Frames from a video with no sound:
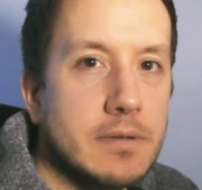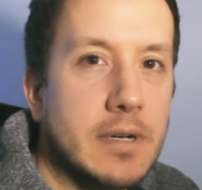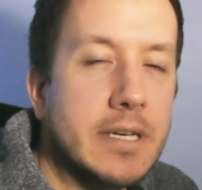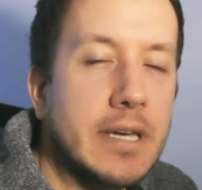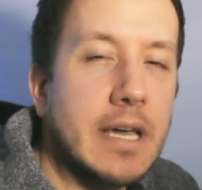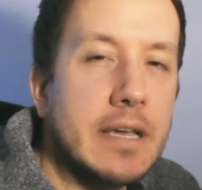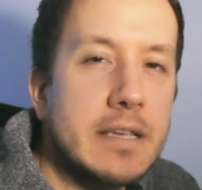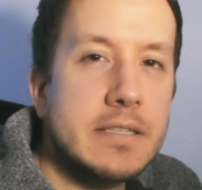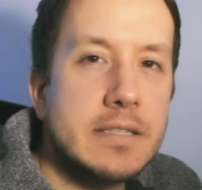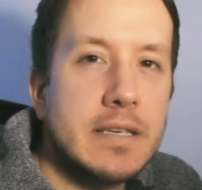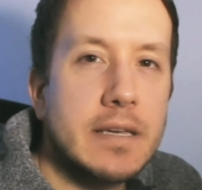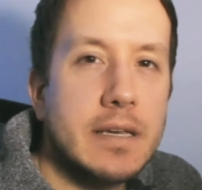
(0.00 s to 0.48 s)

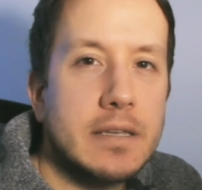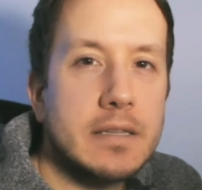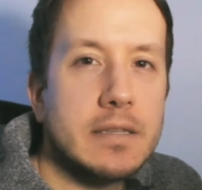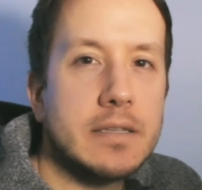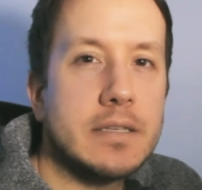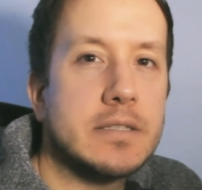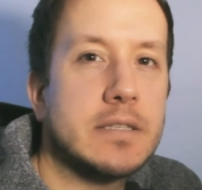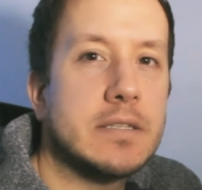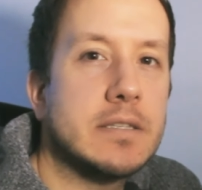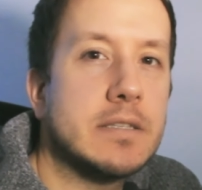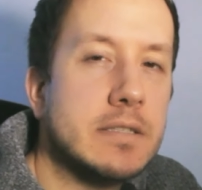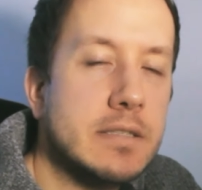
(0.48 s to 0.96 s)
I said,
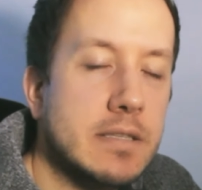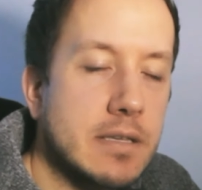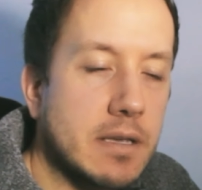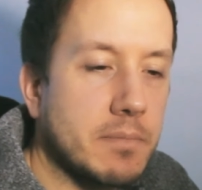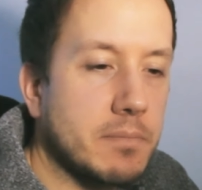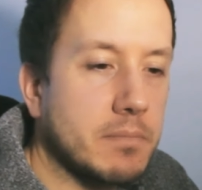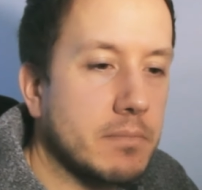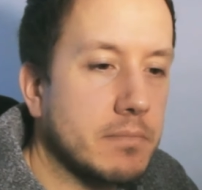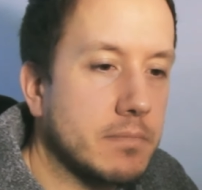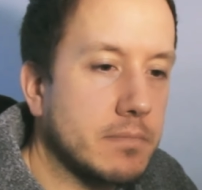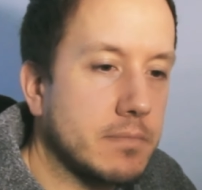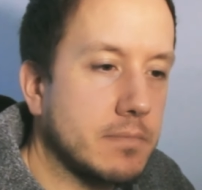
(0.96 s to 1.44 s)
this is
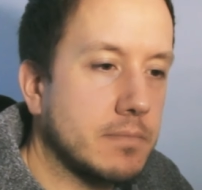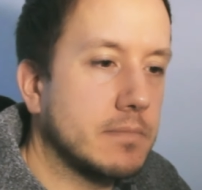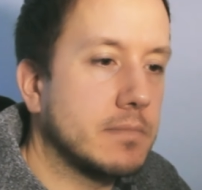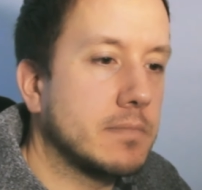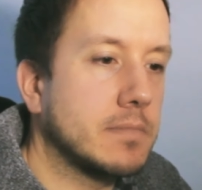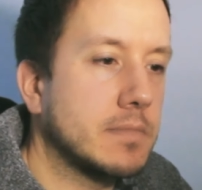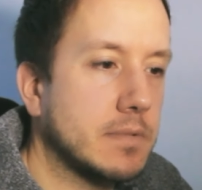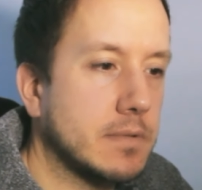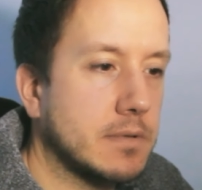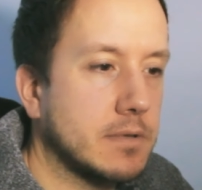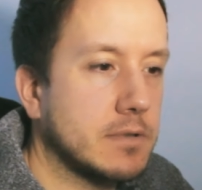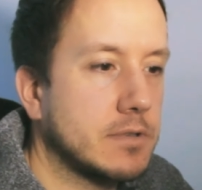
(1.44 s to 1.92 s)
some
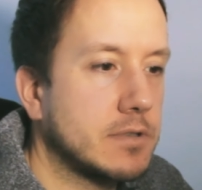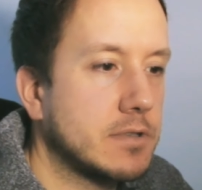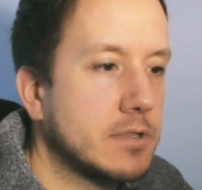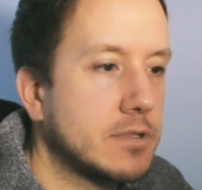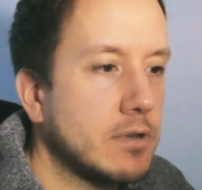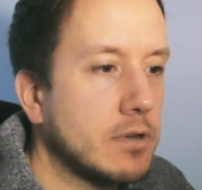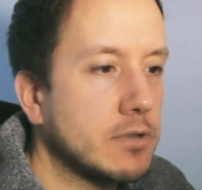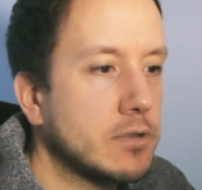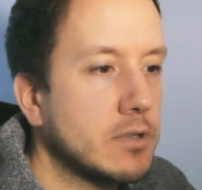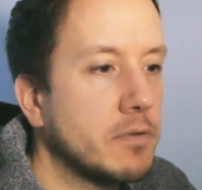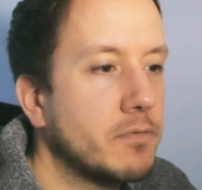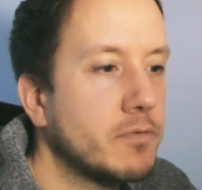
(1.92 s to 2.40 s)

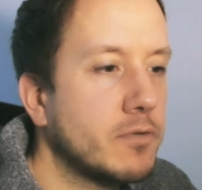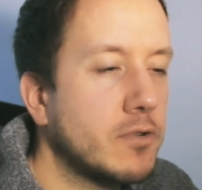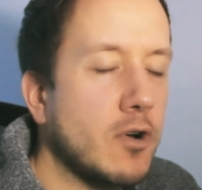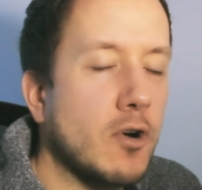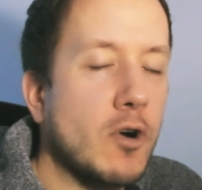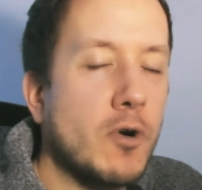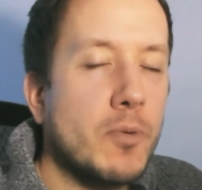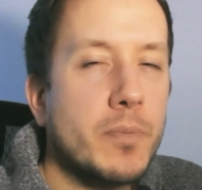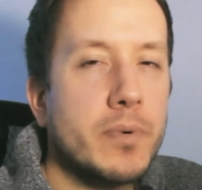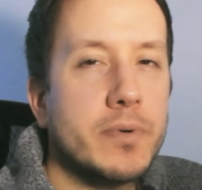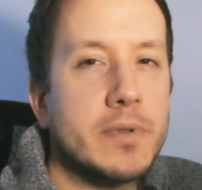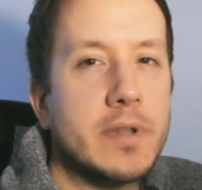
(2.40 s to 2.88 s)
sort of
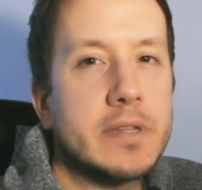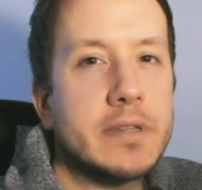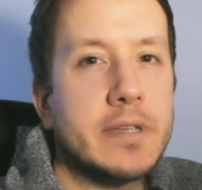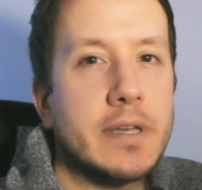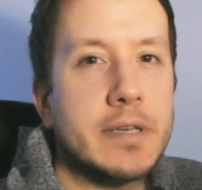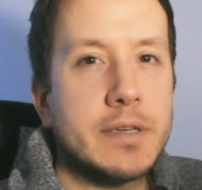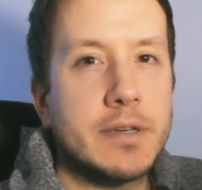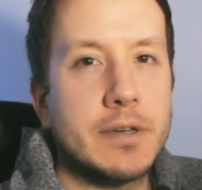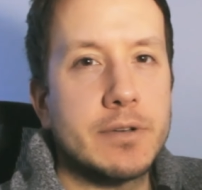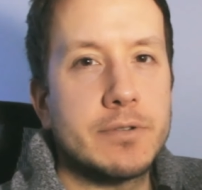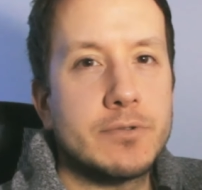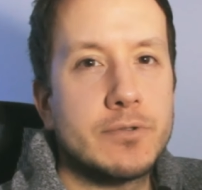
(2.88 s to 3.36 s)
comp that
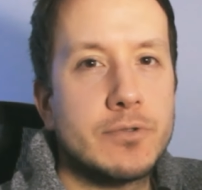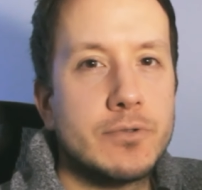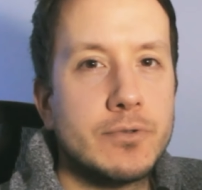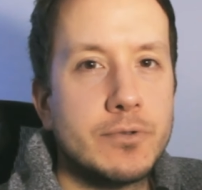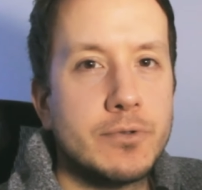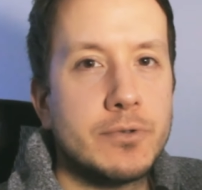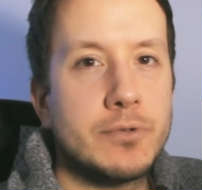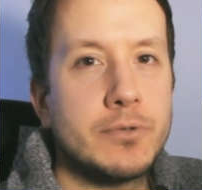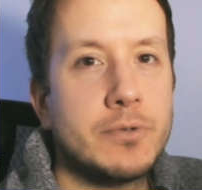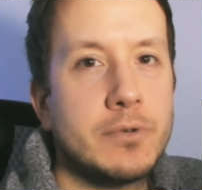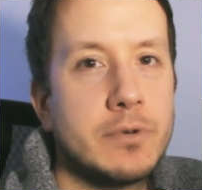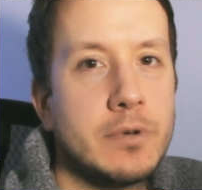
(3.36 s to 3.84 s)
I can
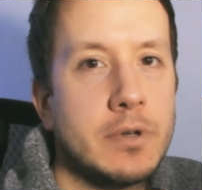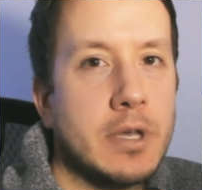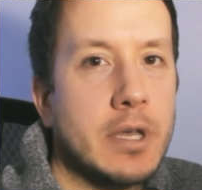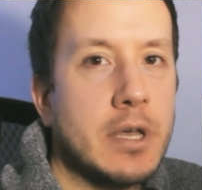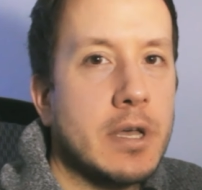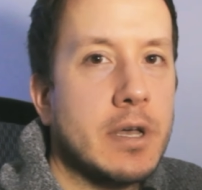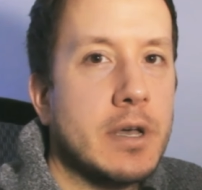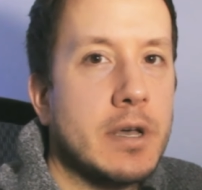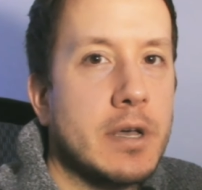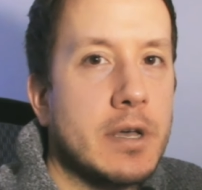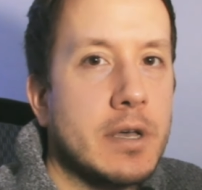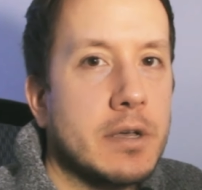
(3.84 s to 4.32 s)
do
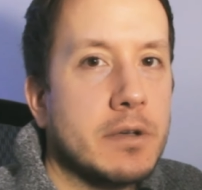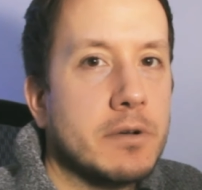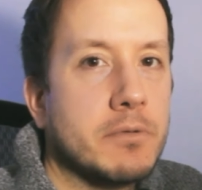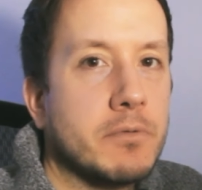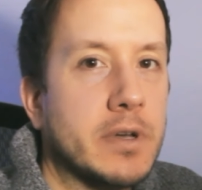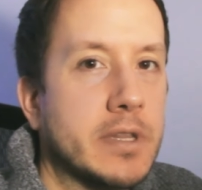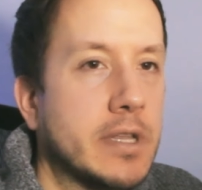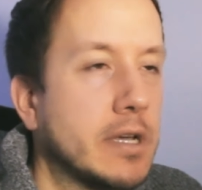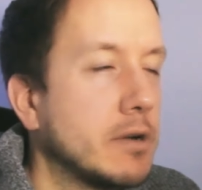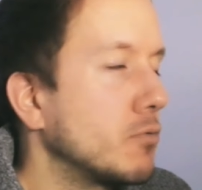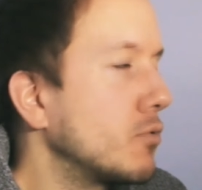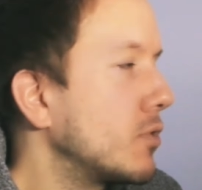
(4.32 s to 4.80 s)

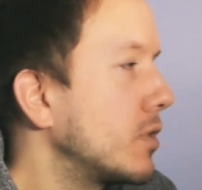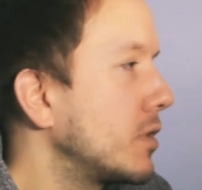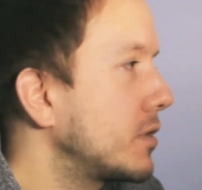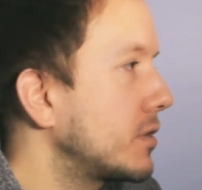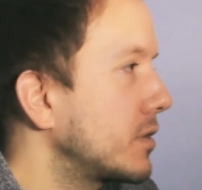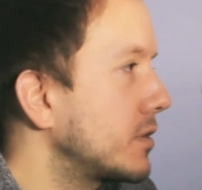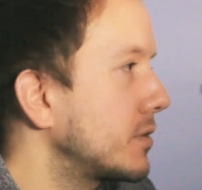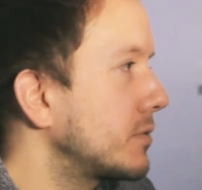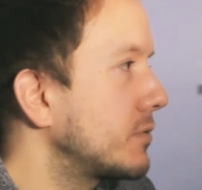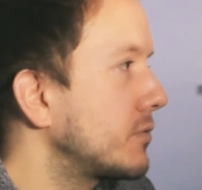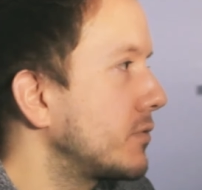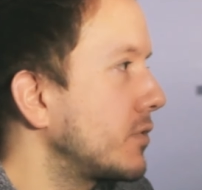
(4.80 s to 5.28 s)
when I work
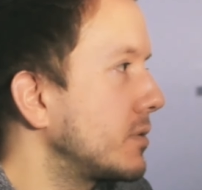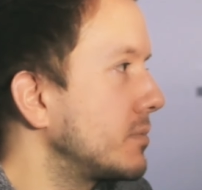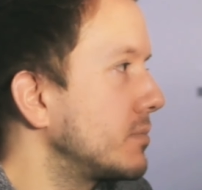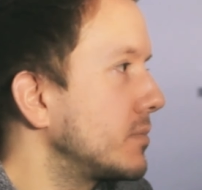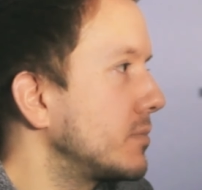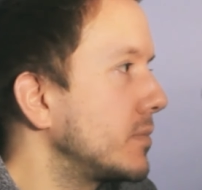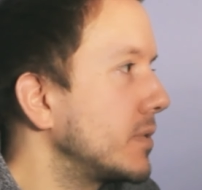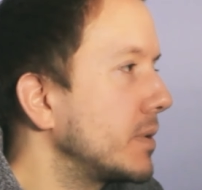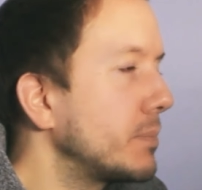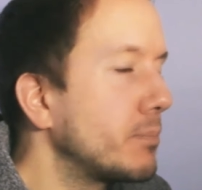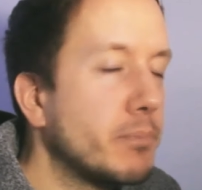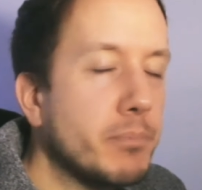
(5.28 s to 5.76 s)

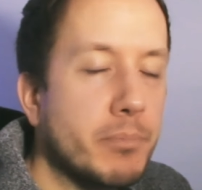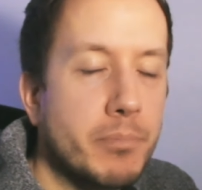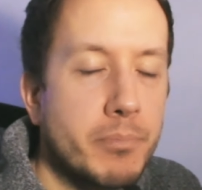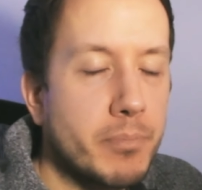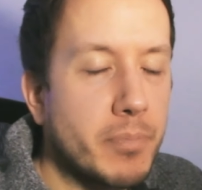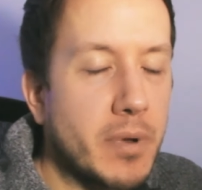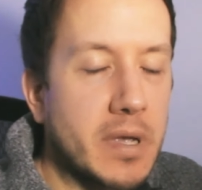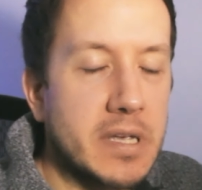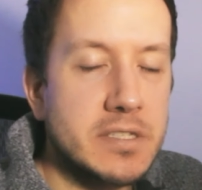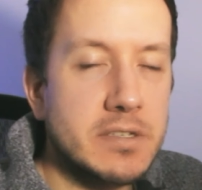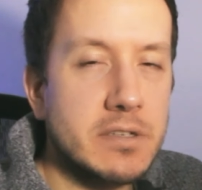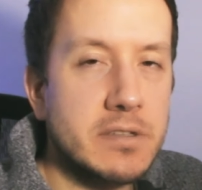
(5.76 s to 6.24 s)
from
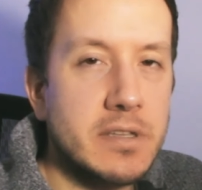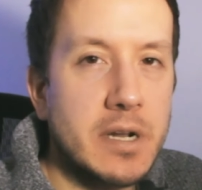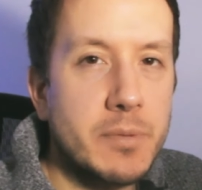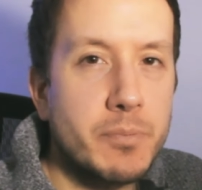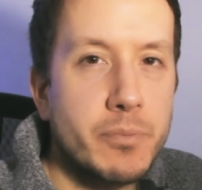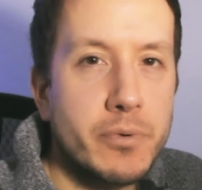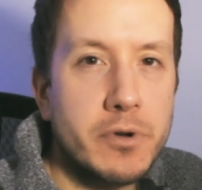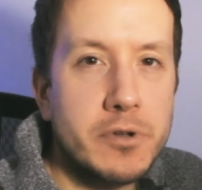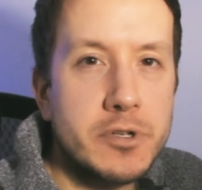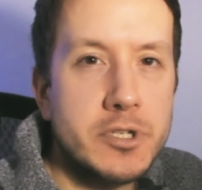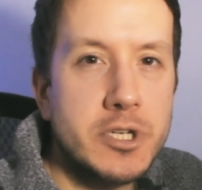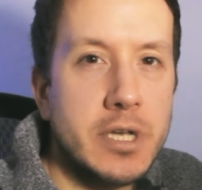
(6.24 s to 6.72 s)
personal
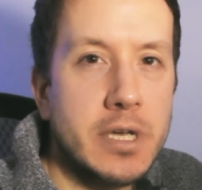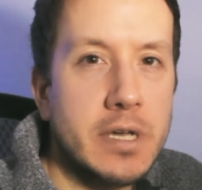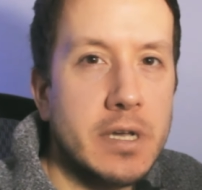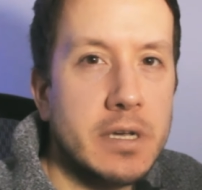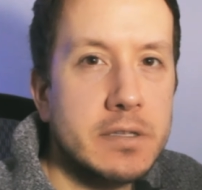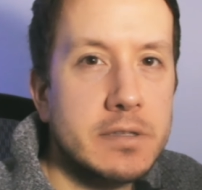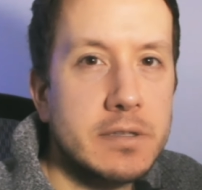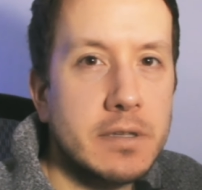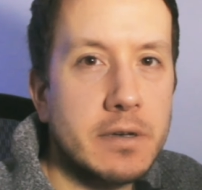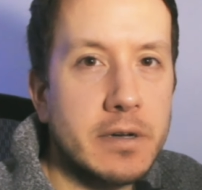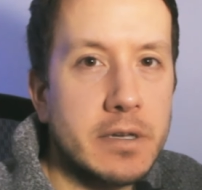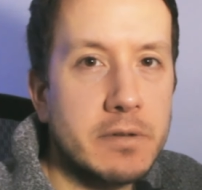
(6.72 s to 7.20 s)

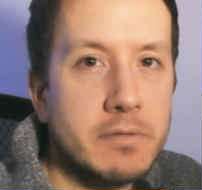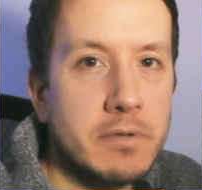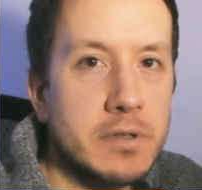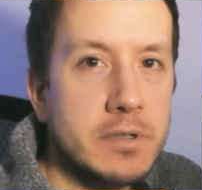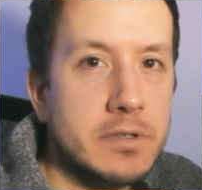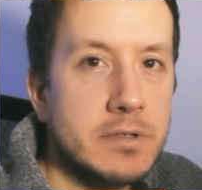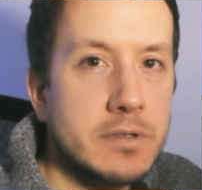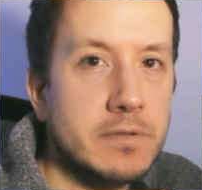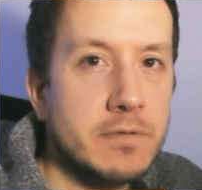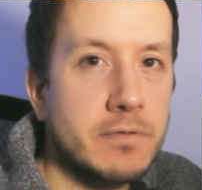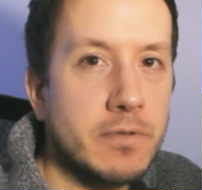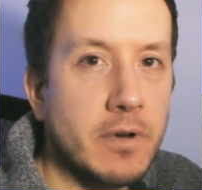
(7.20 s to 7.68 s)
project or even
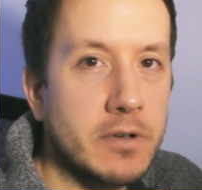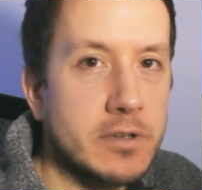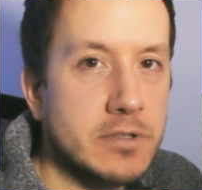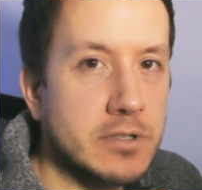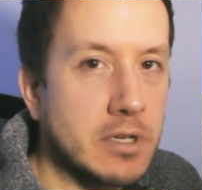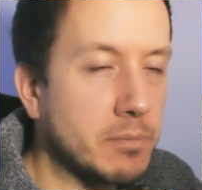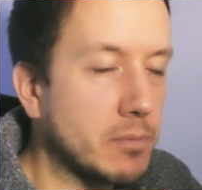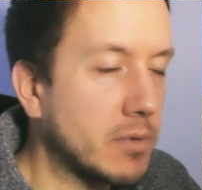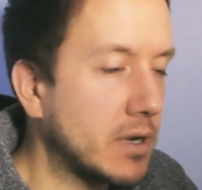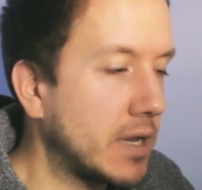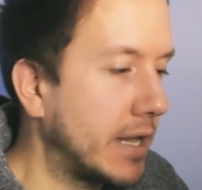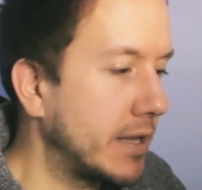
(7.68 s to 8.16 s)
for
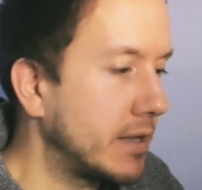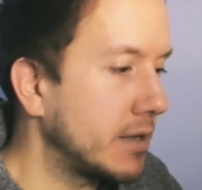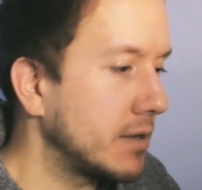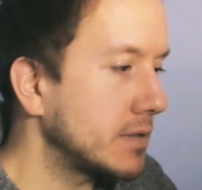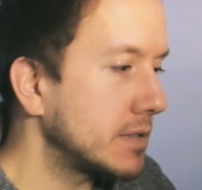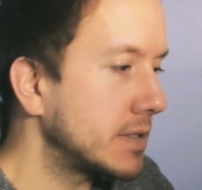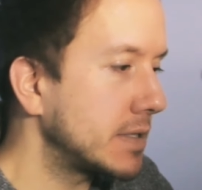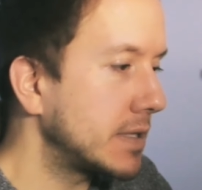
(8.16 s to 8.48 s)
some client.